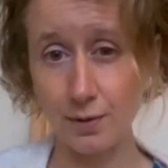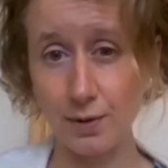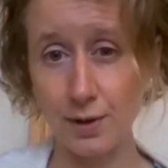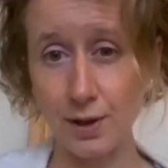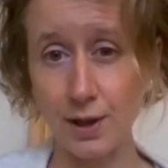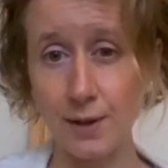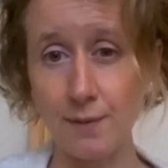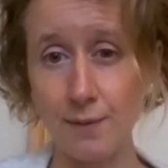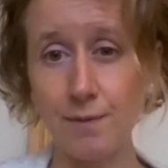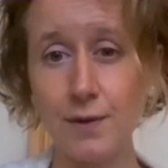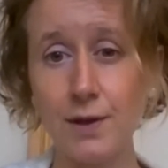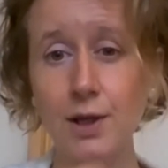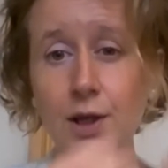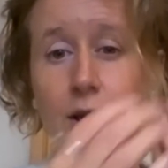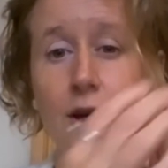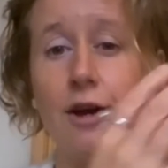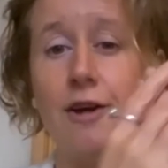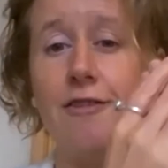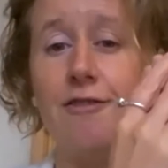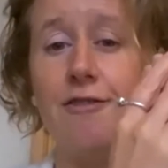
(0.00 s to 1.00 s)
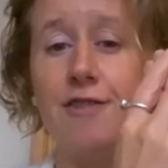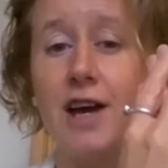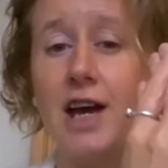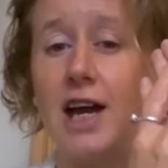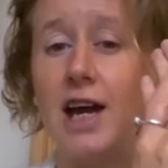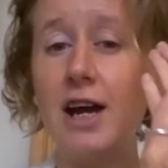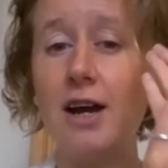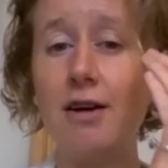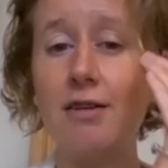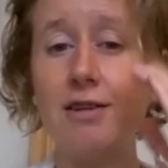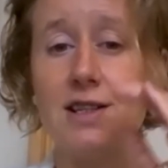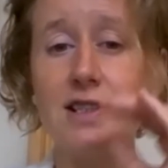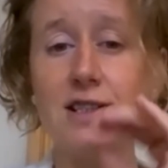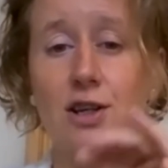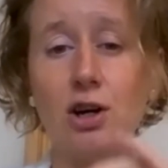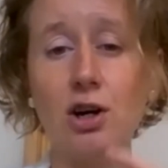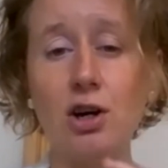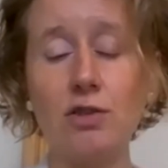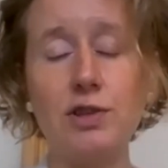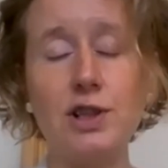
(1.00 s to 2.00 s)
Okay. Very
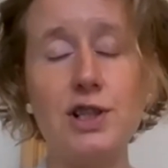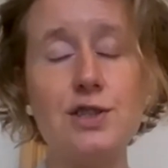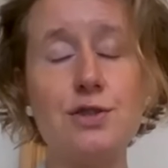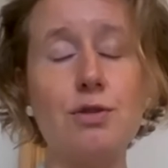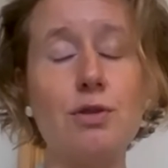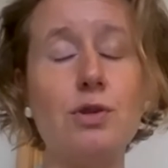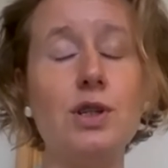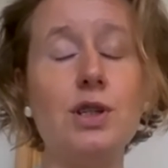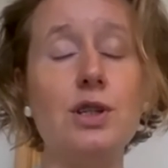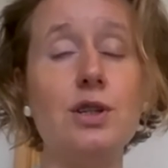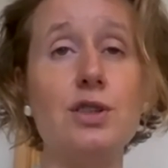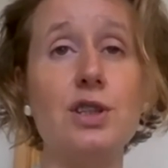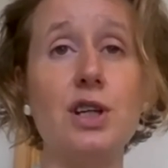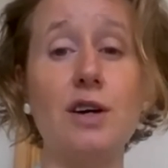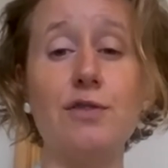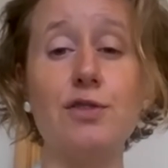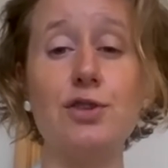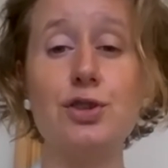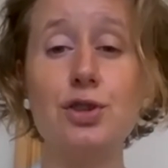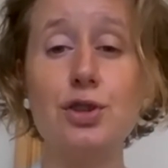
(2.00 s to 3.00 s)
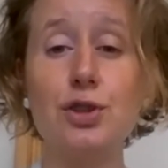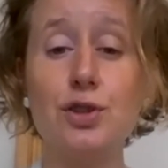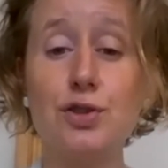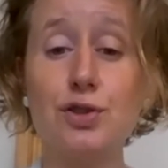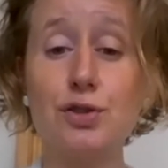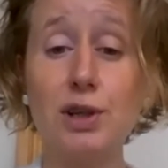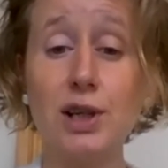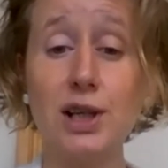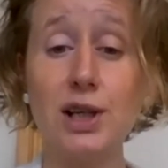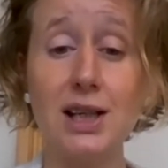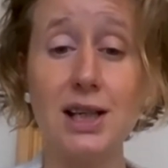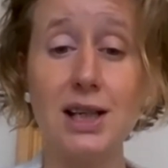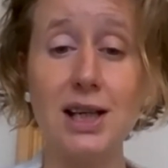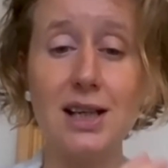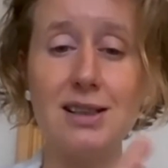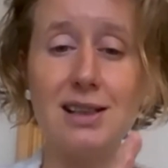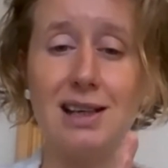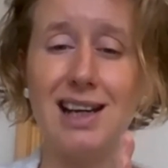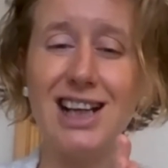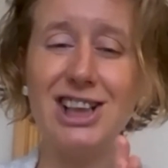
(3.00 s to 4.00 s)
softly stroking yourself, just trying to
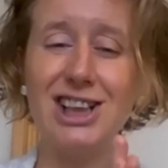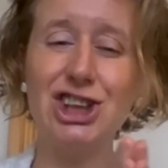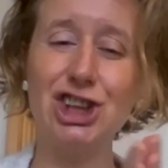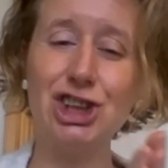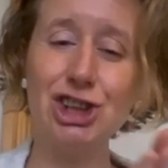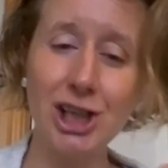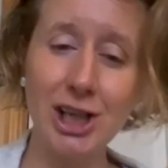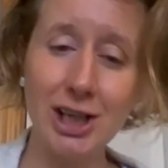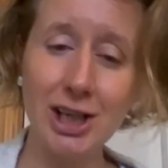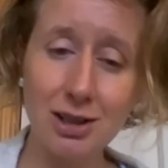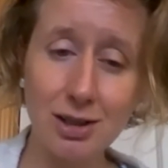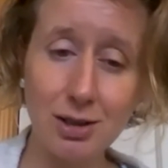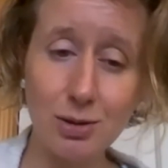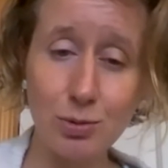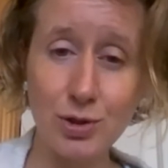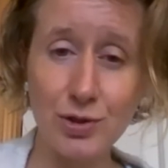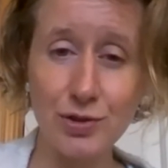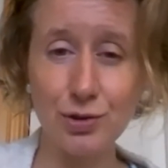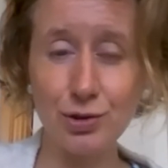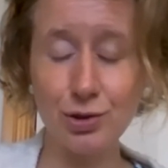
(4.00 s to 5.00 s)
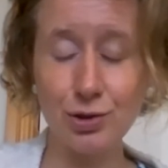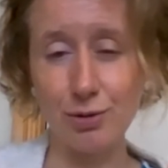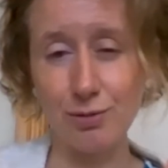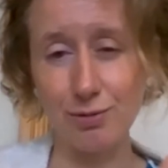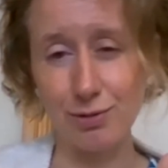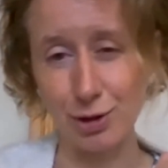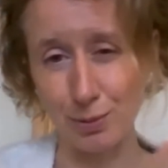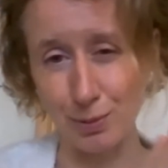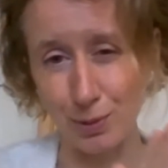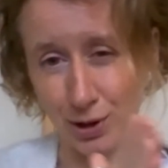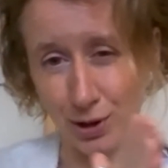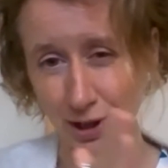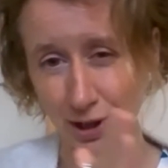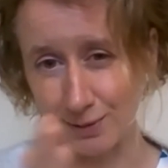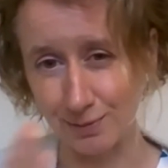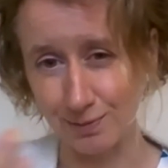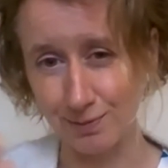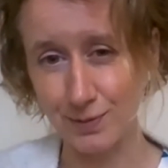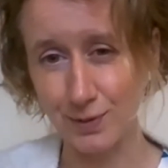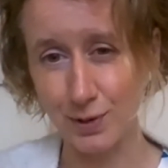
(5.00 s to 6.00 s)
connect in and check out what's going on for your
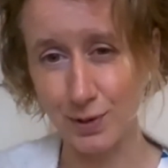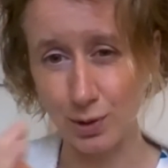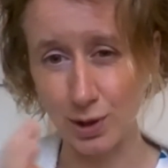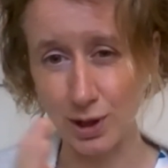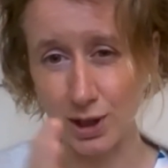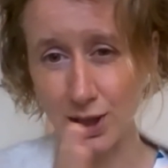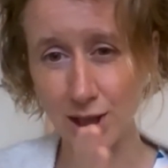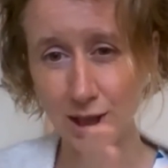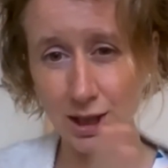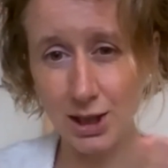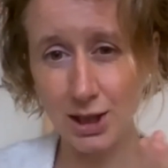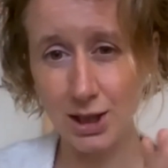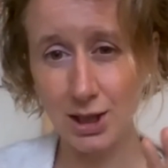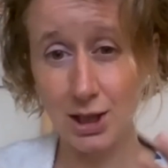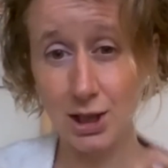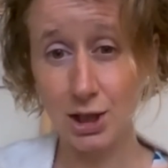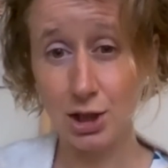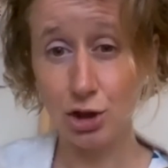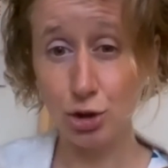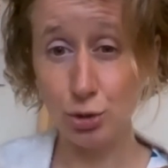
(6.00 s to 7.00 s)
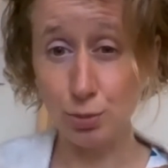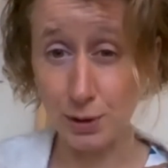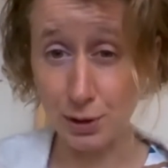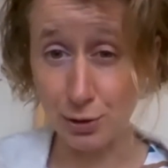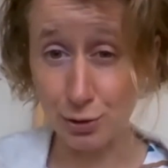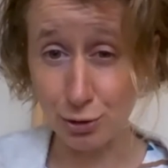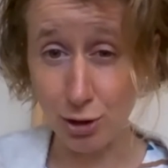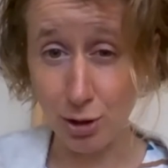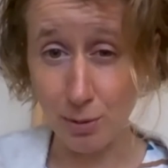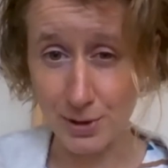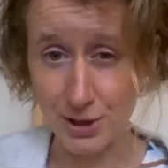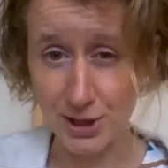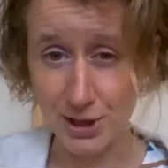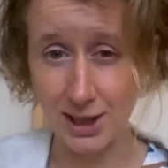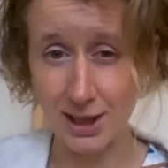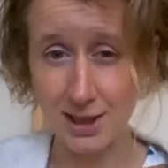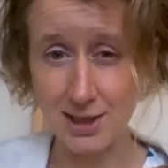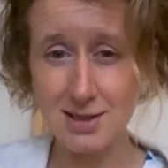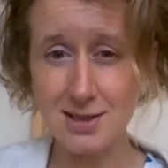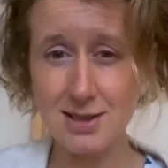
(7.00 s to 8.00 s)
body. Okay. You've been
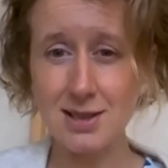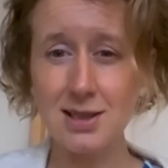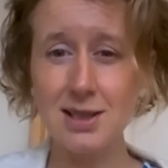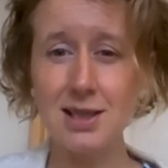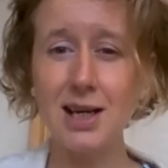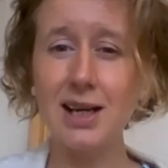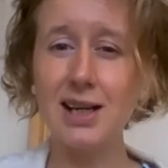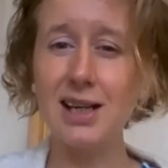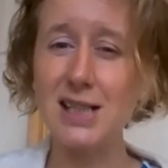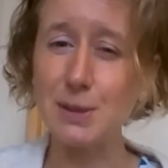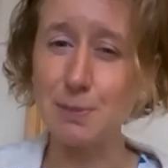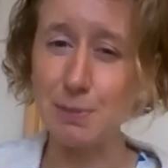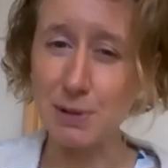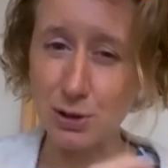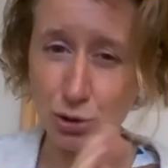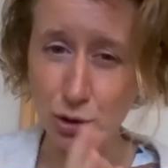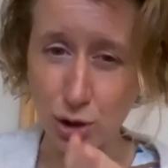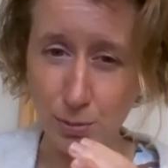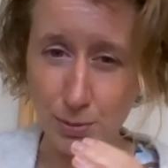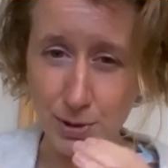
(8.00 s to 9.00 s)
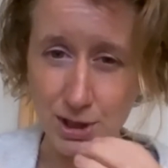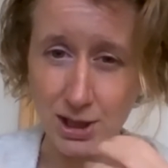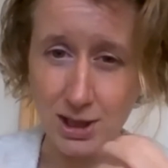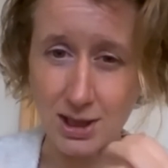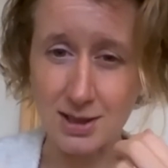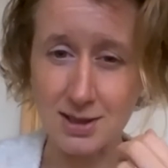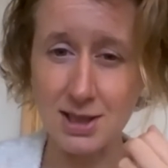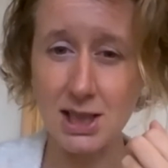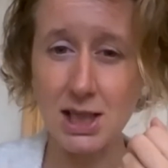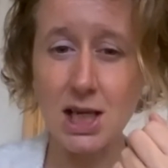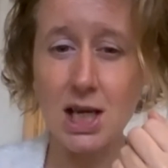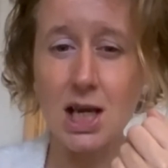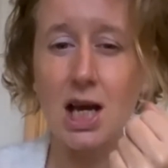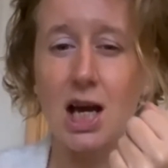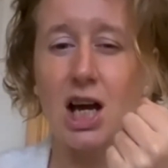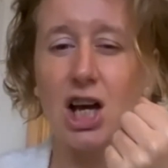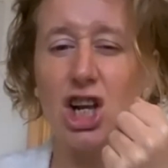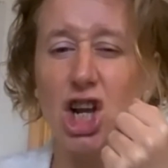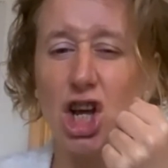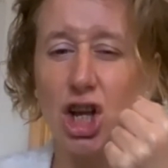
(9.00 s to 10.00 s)
traumatized and it's been traumatized.
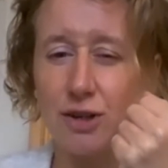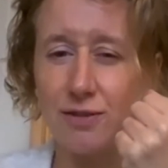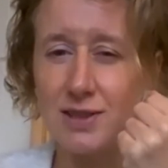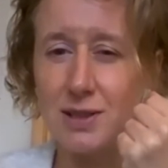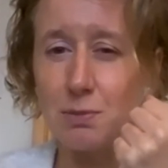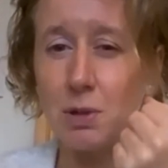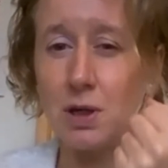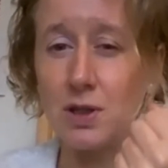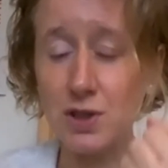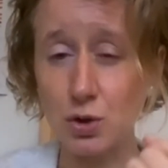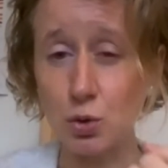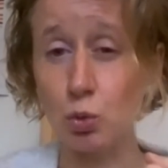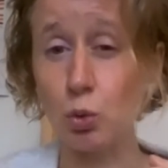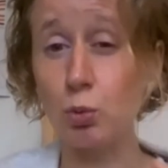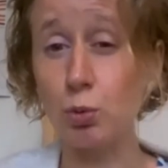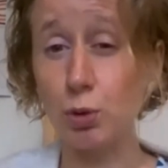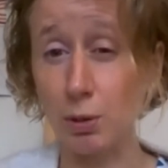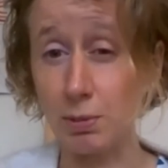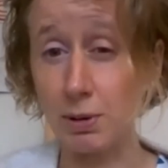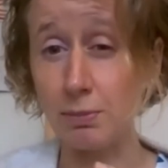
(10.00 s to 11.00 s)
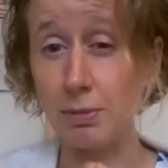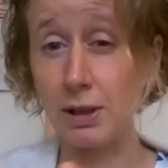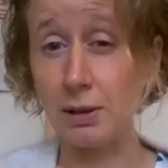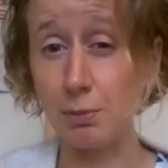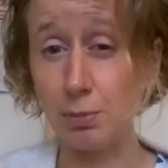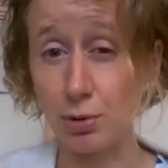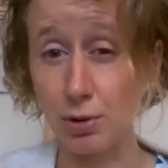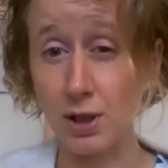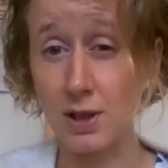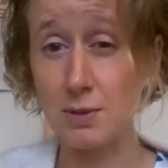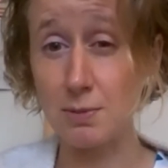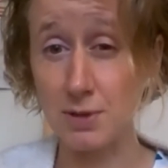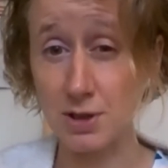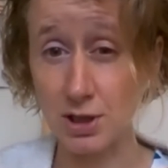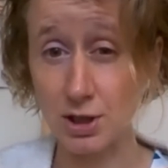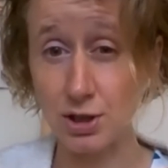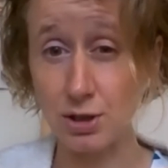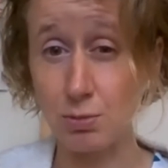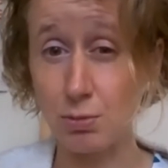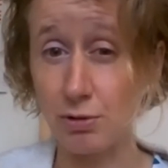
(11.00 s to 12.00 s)
A lot of its muscles will probably be in brace
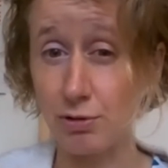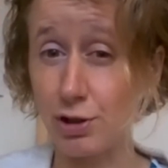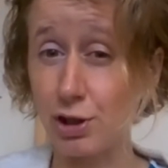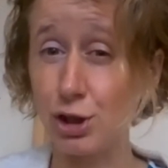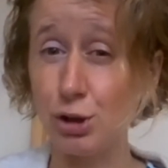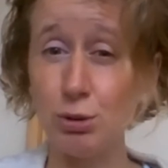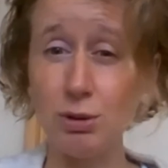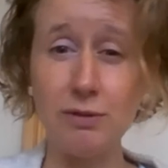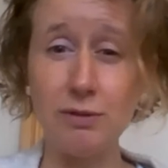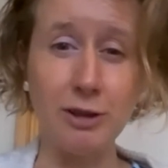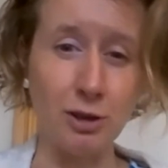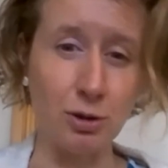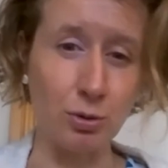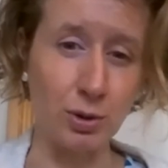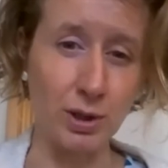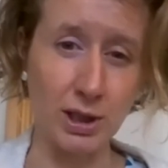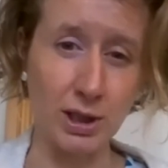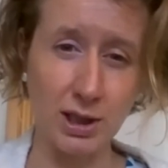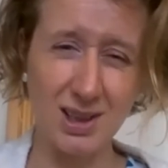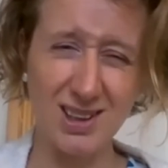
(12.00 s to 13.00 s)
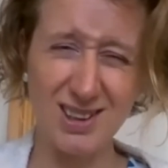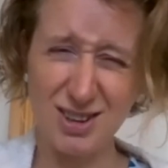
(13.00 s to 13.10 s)
position without you even knowing it.